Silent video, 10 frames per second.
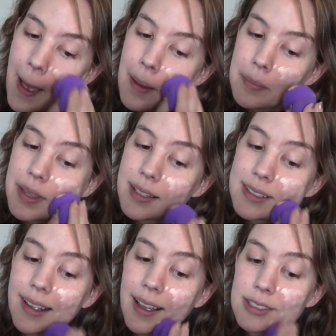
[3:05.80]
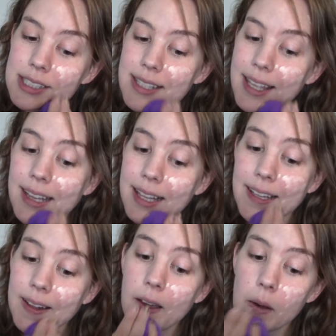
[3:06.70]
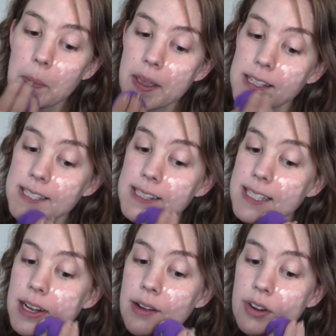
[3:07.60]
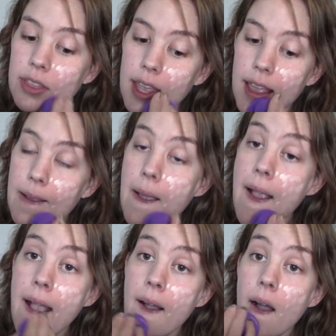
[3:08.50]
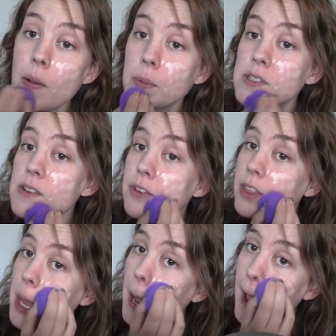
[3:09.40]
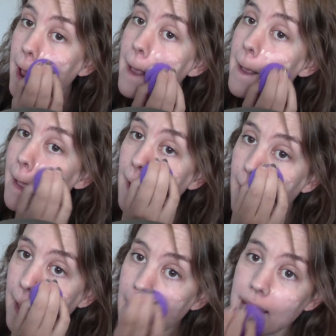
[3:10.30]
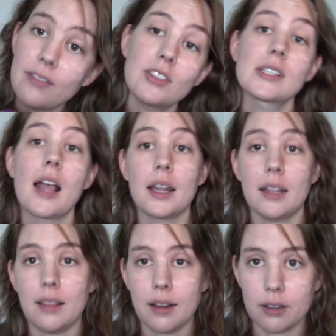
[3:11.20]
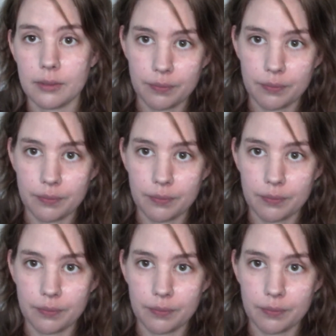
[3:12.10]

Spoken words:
Because I just can't let it go because it's in everything, almost everything. And if it's not in there,